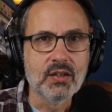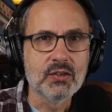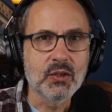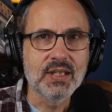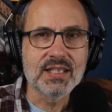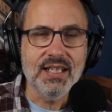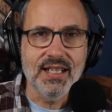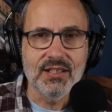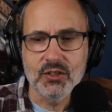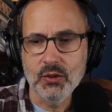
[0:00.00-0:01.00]
So let's get
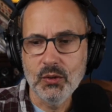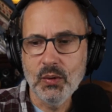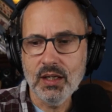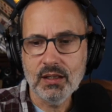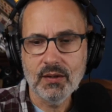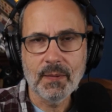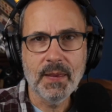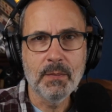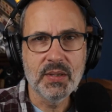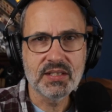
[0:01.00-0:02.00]
into
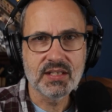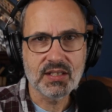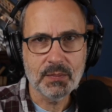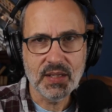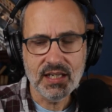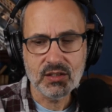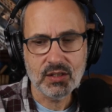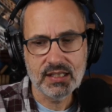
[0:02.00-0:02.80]
the business updates.